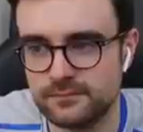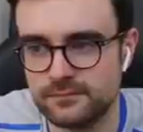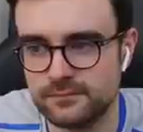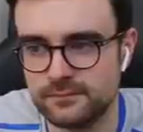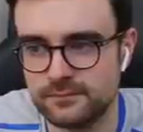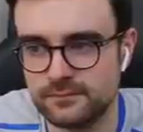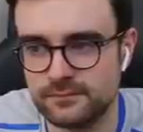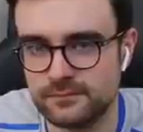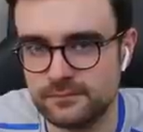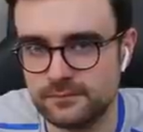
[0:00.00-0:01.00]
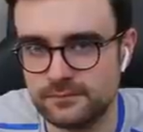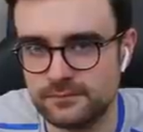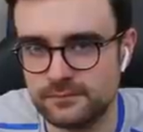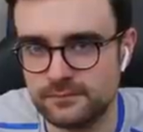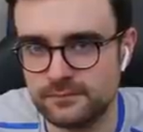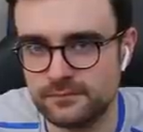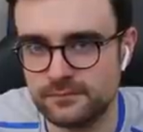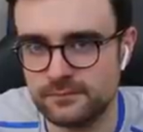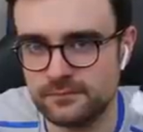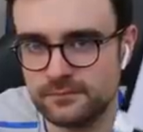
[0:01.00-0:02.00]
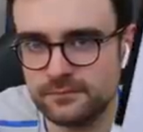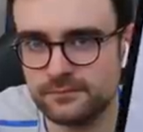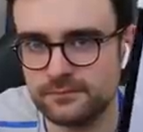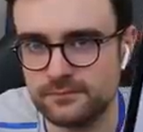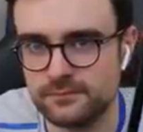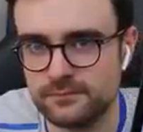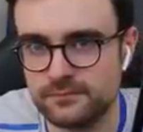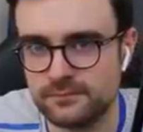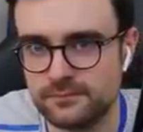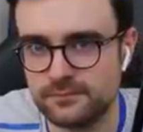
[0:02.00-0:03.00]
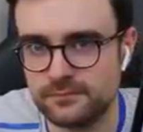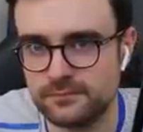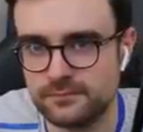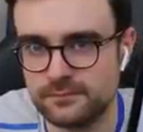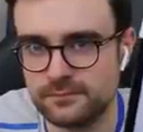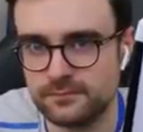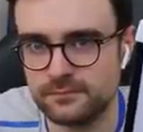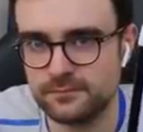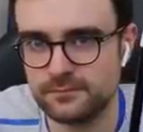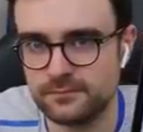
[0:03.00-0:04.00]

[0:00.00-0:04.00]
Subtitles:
[no speech]